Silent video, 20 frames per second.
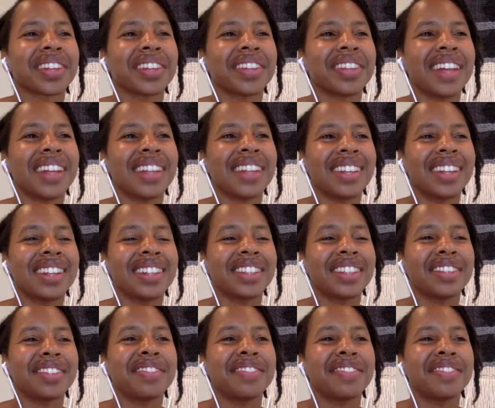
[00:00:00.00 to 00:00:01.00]
that sense
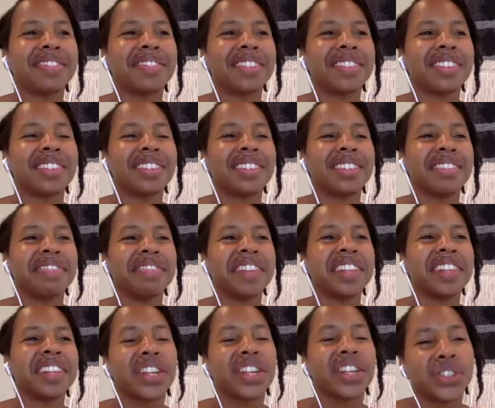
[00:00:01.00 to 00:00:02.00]
of
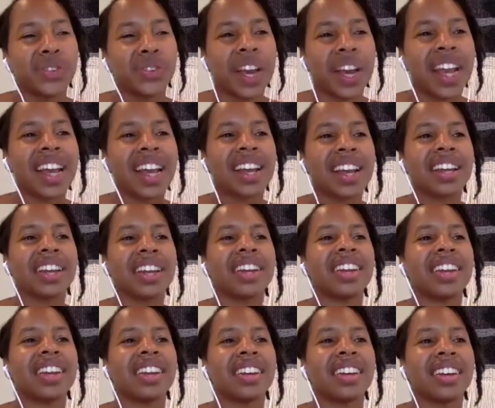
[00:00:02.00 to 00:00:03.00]
feeling drained
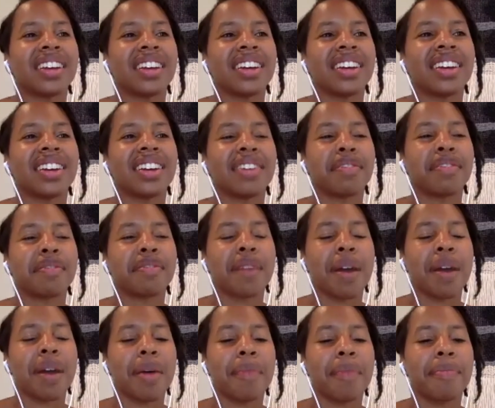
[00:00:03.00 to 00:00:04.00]

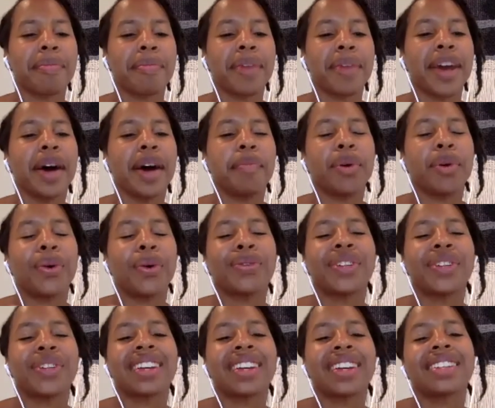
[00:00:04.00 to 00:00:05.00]
from
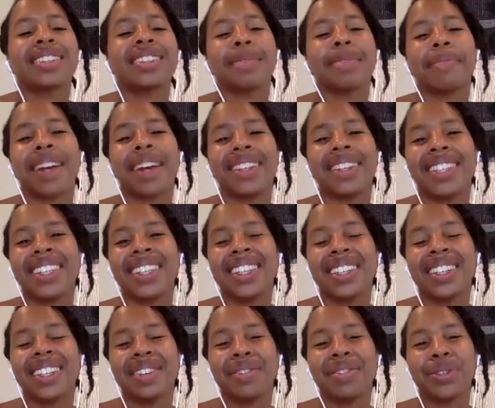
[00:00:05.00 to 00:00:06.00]
upholding some
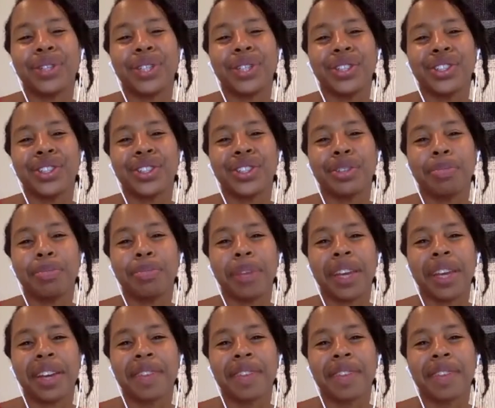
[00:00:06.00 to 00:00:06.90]
idea of who you should be.